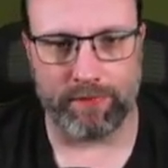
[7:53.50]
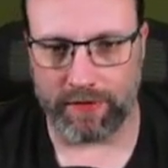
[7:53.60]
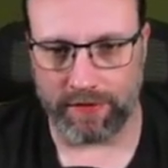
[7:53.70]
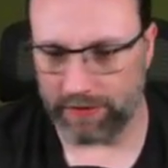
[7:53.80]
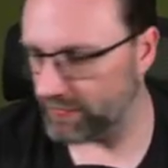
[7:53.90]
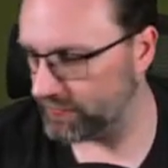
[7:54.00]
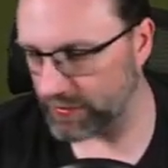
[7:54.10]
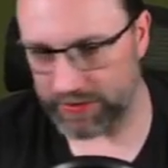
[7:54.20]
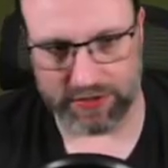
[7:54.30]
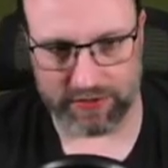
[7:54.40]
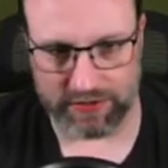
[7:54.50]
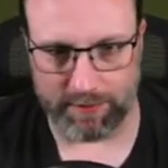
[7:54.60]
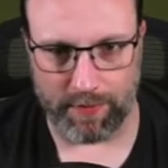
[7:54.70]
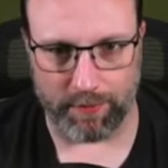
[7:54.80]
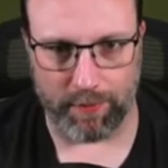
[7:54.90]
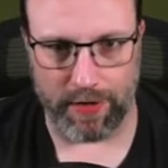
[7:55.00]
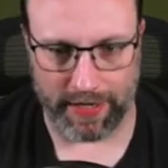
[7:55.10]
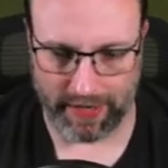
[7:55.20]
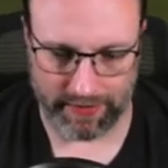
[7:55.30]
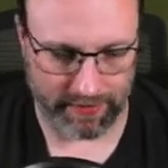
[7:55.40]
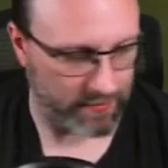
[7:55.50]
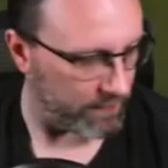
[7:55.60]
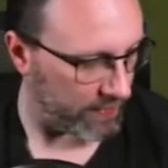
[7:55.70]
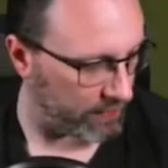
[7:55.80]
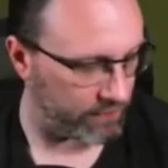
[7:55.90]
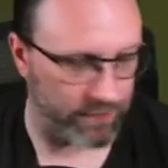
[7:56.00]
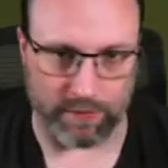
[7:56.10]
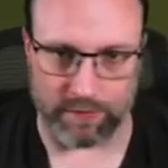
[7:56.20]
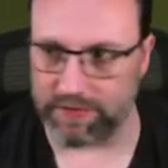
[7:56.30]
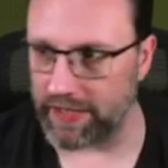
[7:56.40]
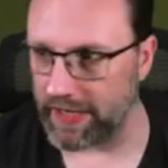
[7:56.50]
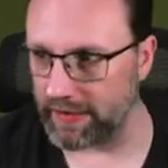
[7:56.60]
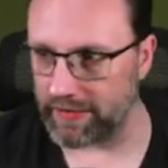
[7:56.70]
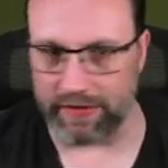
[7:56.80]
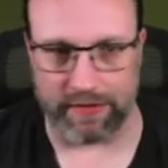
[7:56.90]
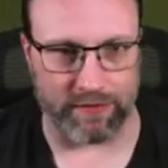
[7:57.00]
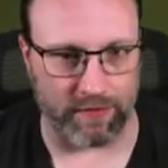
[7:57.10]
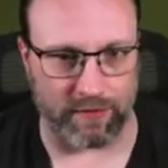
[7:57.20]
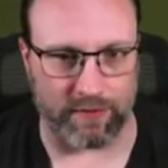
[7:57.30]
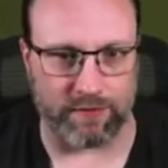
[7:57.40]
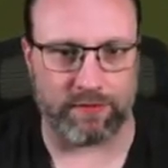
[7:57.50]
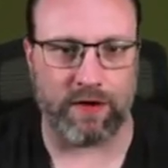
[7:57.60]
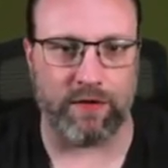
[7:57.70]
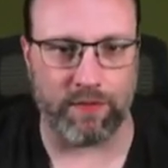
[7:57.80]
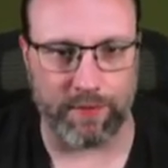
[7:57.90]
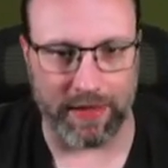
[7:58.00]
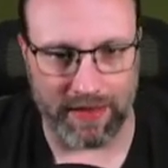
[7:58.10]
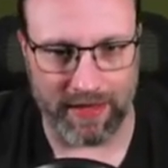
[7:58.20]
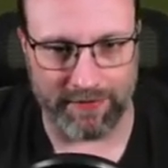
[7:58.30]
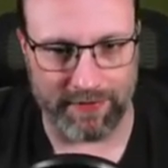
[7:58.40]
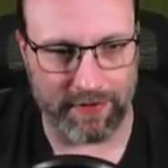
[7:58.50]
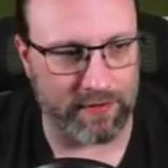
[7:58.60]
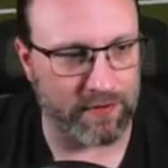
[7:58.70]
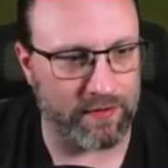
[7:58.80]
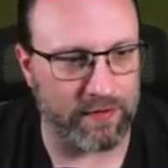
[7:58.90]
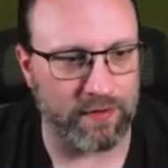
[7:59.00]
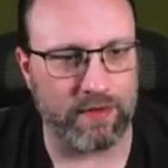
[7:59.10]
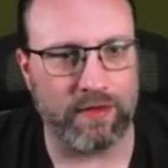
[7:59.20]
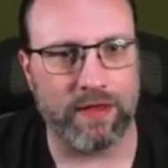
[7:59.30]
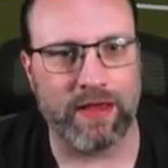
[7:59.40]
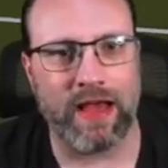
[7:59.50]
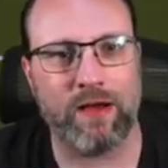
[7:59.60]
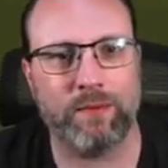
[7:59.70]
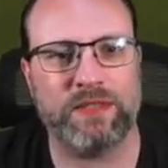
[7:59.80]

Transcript: need to switch this up. I'm right-handed and the microphone stand is covering my left. How am I